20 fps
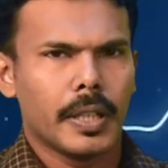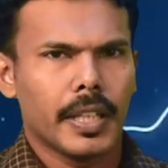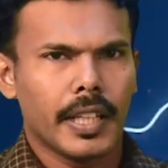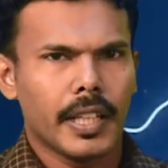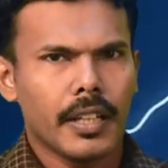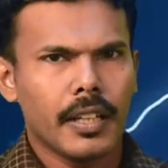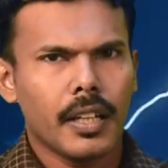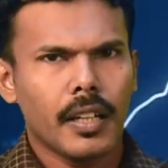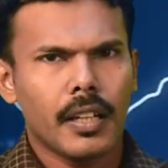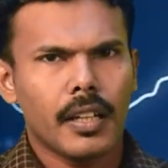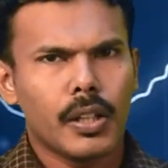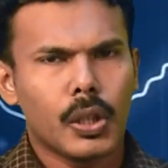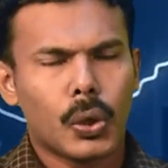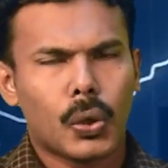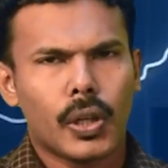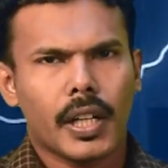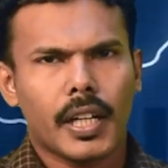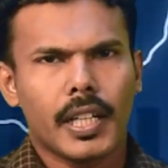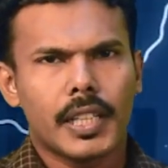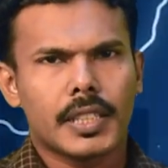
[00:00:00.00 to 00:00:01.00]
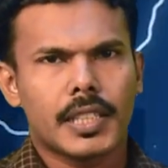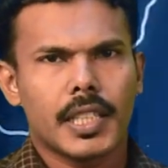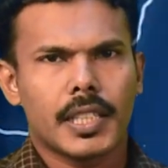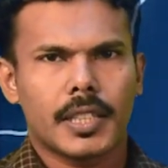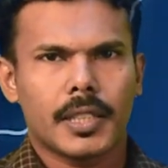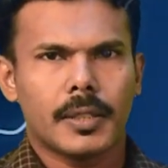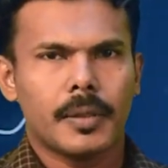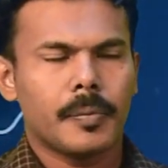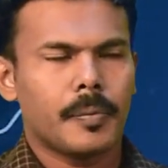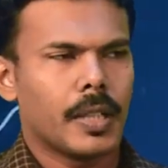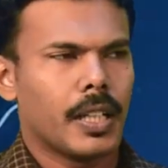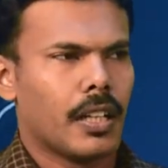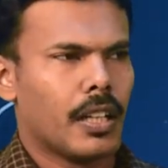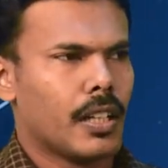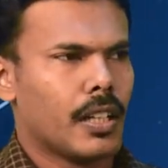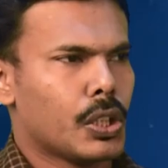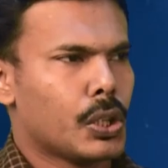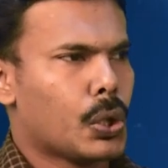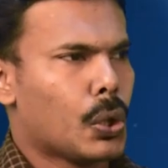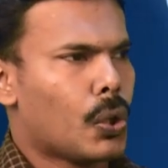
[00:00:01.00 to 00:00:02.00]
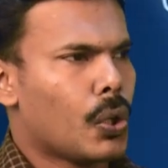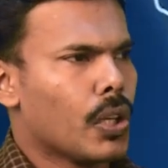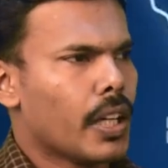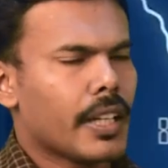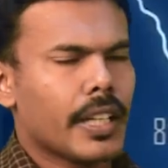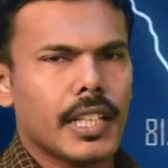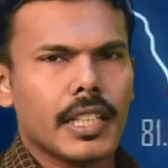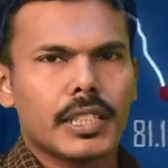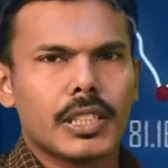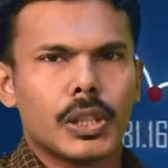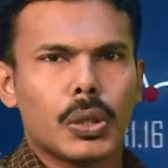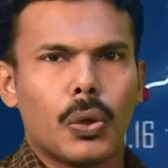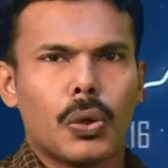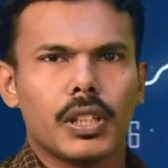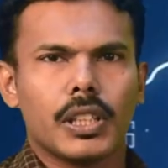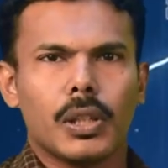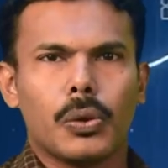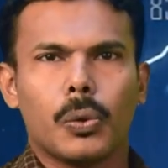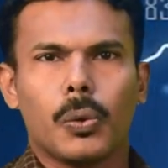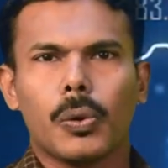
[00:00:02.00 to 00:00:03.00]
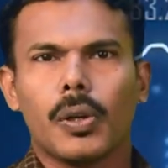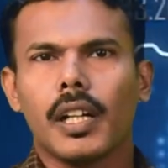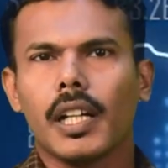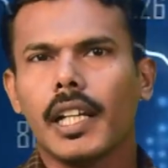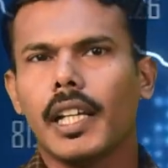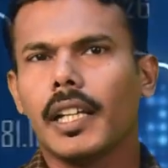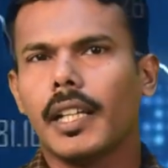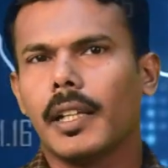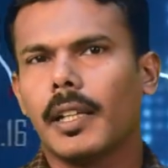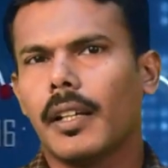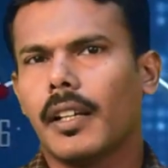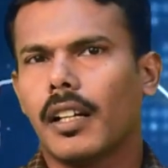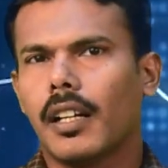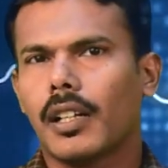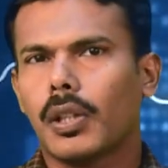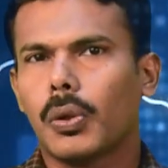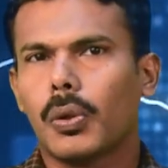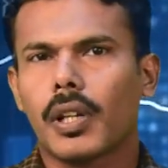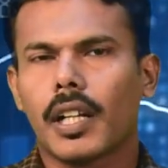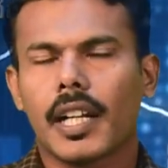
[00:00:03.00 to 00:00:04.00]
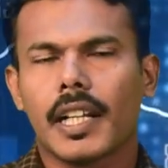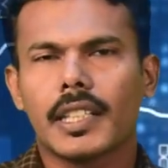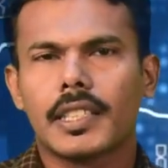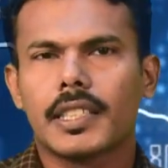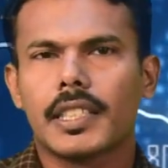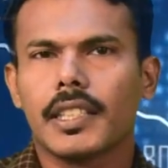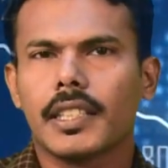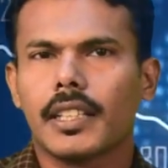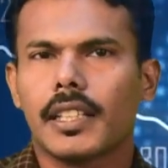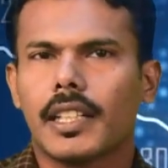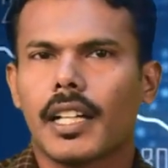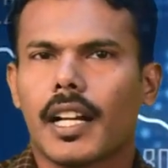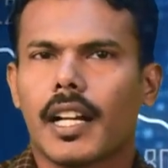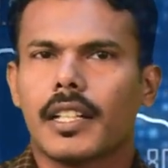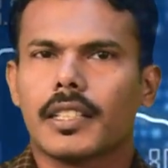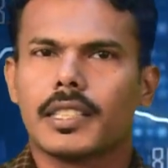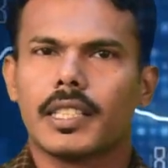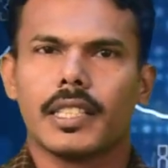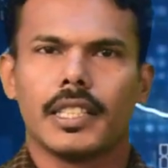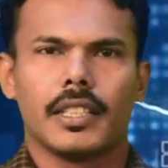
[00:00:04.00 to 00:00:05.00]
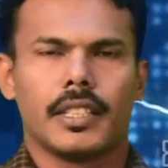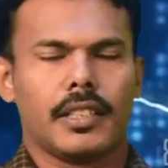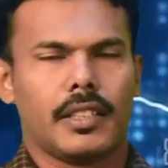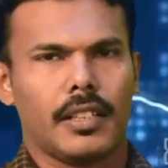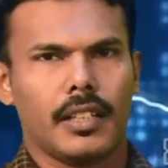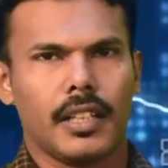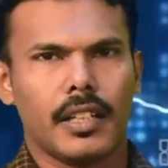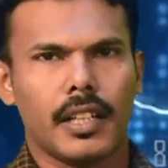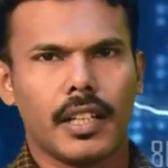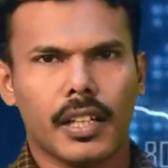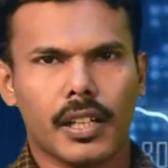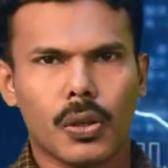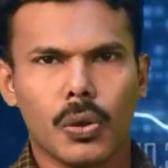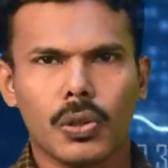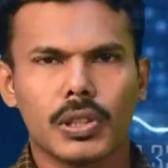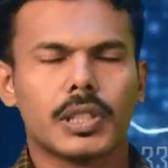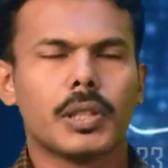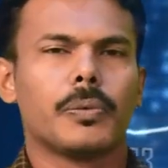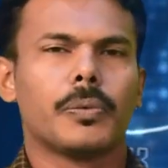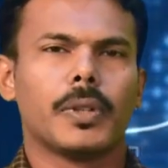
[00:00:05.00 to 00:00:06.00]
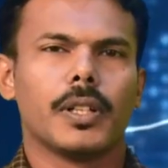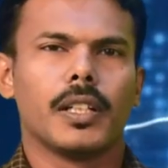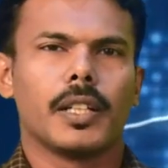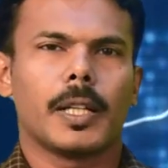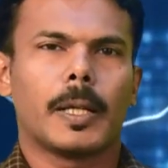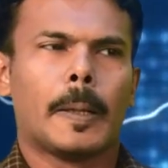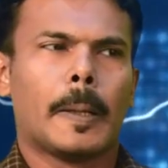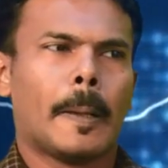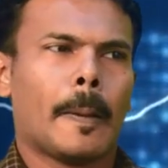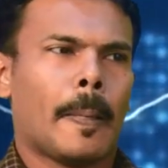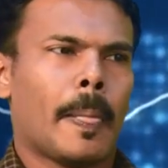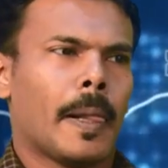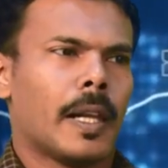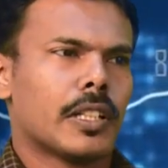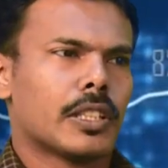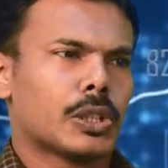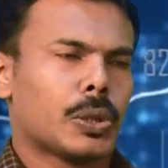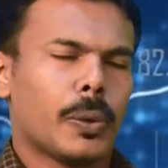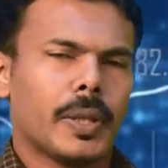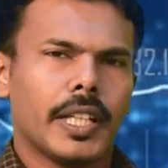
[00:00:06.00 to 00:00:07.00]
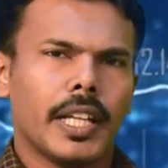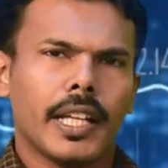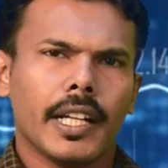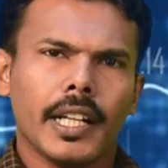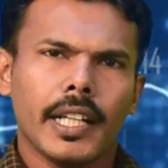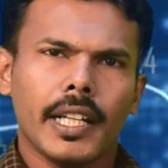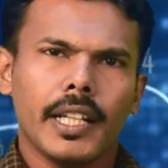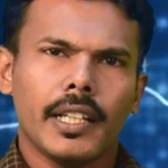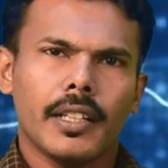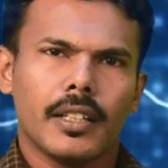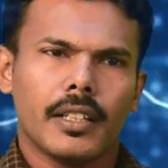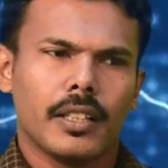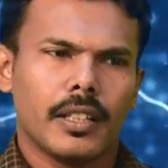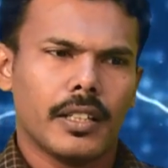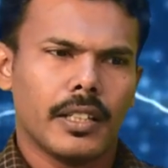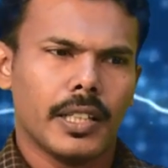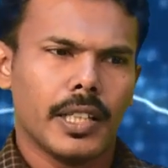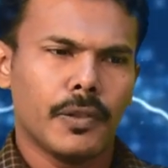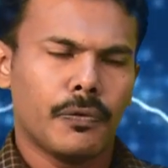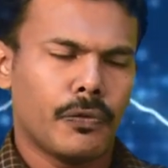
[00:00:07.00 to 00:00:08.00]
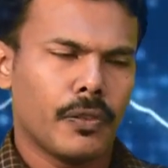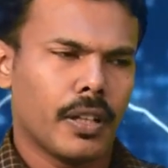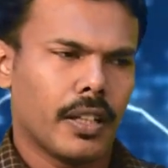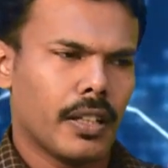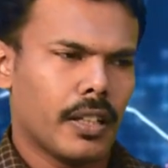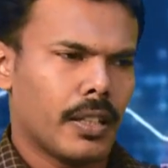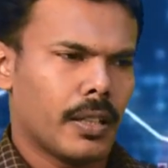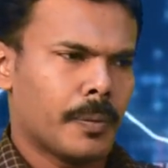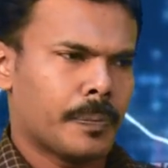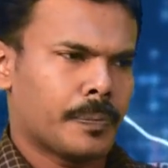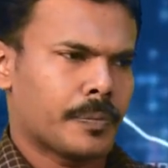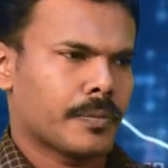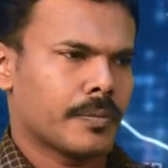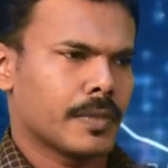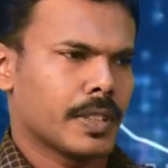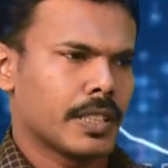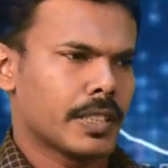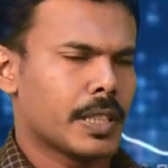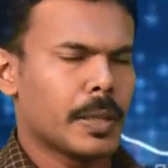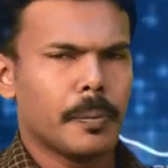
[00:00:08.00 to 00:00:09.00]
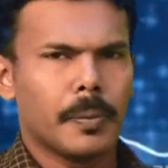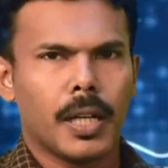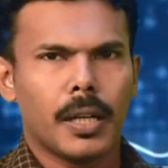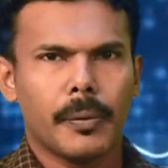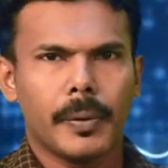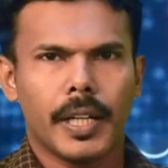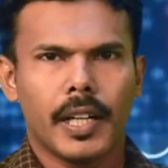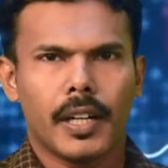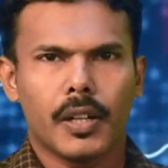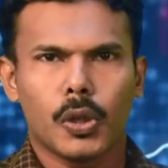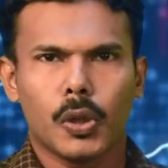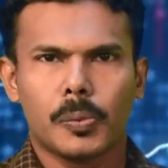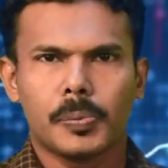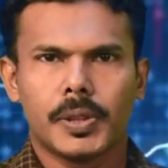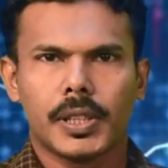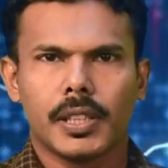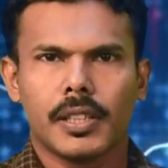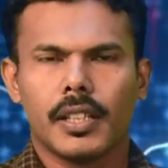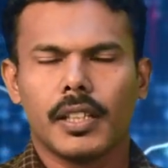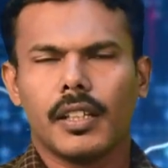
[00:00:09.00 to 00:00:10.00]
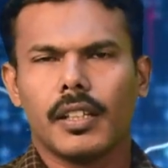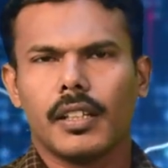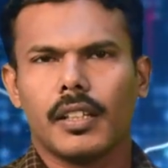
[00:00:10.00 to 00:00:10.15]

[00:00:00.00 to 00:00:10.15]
In dollarization, dollar is not the only dollarized currency. across the world. So if Zimbabwe adopted